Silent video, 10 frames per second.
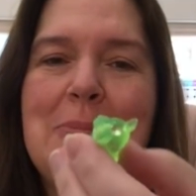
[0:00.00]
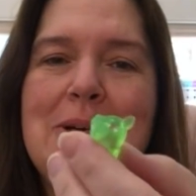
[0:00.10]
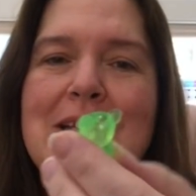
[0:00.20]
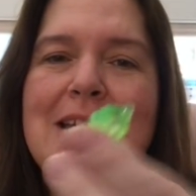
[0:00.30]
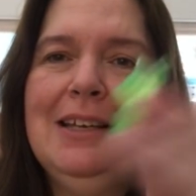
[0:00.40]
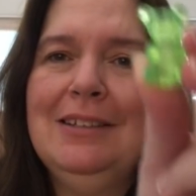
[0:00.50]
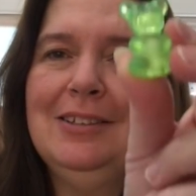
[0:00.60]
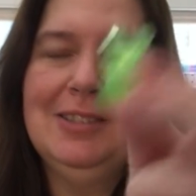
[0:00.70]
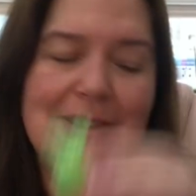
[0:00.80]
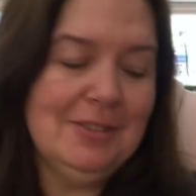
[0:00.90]
But yeah,
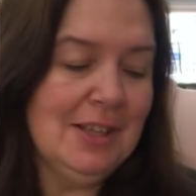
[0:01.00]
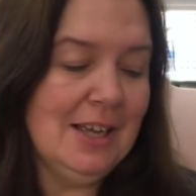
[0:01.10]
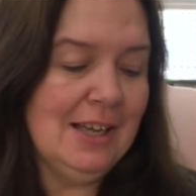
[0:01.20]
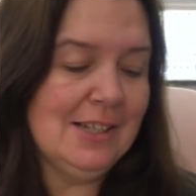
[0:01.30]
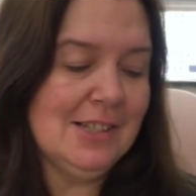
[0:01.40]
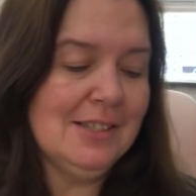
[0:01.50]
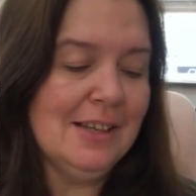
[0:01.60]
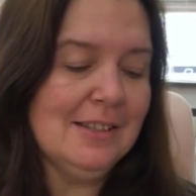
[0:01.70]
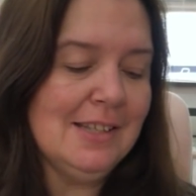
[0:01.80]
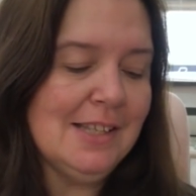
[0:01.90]
so I just
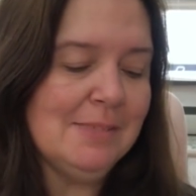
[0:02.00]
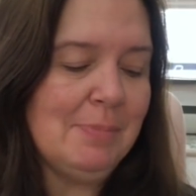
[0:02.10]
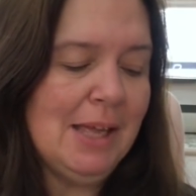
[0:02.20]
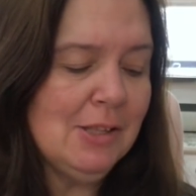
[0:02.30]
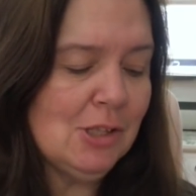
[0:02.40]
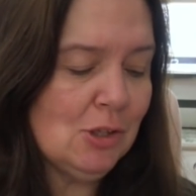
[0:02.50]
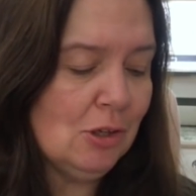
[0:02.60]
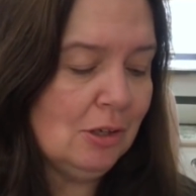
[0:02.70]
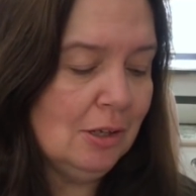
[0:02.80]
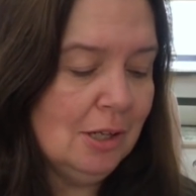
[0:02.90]
thought these
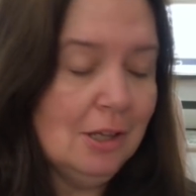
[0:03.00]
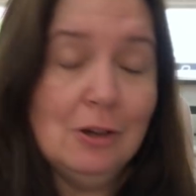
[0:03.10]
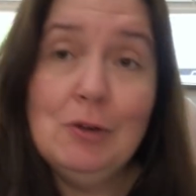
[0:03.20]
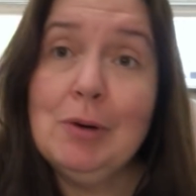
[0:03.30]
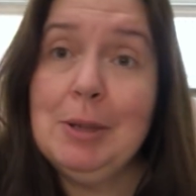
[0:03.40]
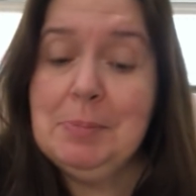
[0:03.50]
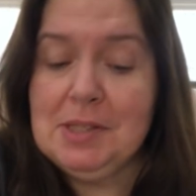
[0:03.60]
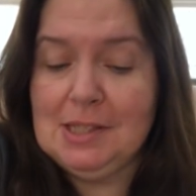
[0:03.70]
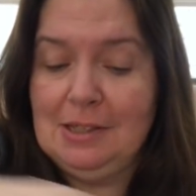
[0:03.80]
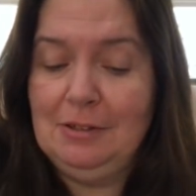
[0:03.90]
pencil
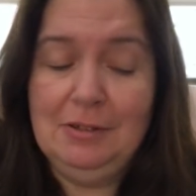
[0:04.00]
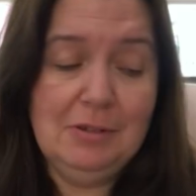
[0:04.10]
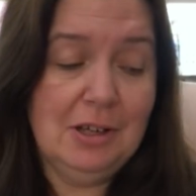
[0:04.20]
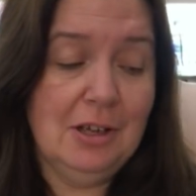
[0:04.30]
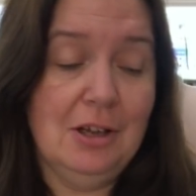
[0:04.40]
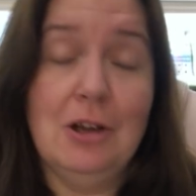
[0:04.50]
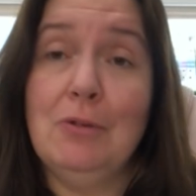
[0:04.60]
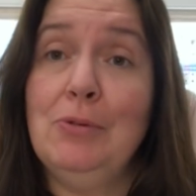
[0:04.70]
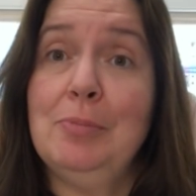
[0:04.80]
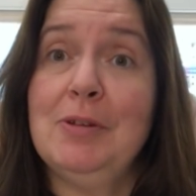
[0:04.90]
grips
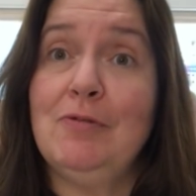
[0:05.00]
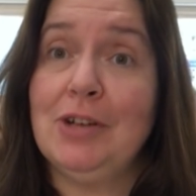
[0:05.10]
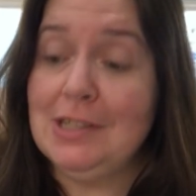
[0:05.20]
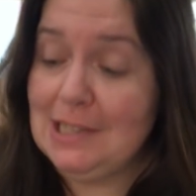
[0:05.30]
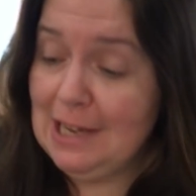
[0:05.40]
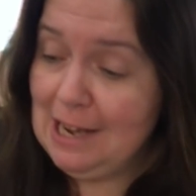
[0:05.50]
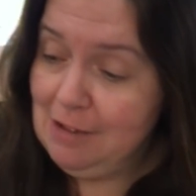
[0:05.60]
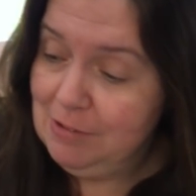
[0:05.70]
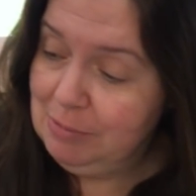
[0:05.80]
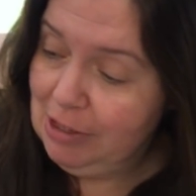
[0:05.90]
would be fun to
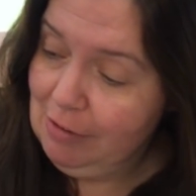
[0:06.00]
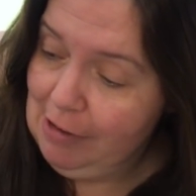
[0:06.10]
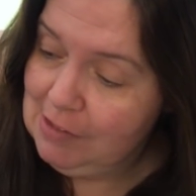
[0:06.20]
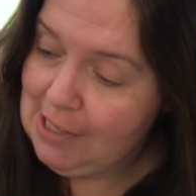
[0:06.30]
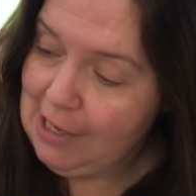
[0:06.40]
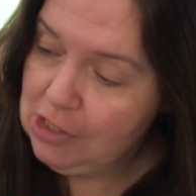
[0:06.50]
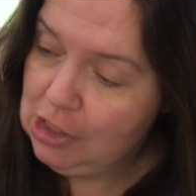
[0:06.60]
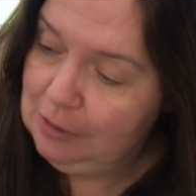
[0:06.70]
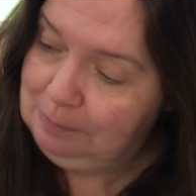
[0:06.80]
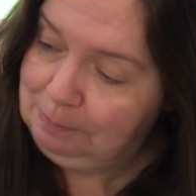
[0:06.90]
have in my craft stash.